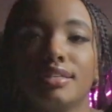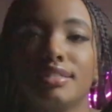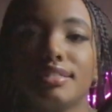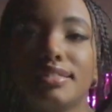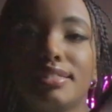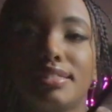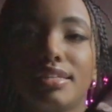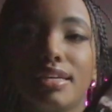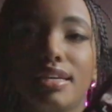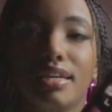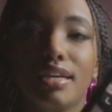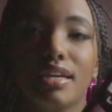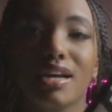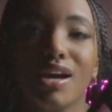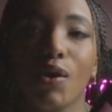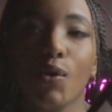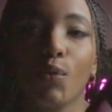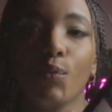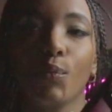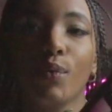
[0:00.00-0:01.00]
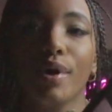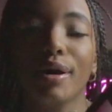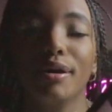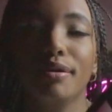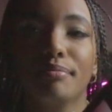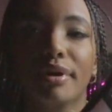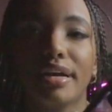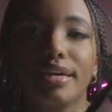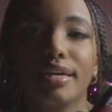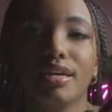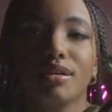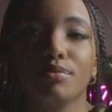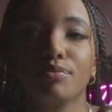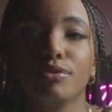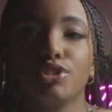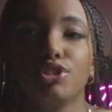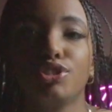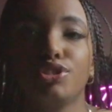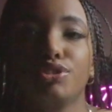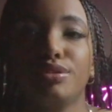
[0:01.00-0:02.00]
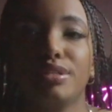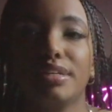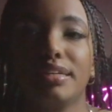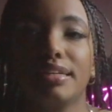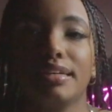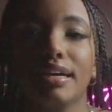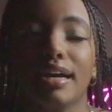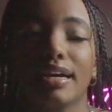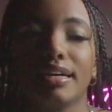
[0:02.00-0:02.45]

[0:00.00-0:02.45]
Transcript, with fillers: see what my camera is shooting.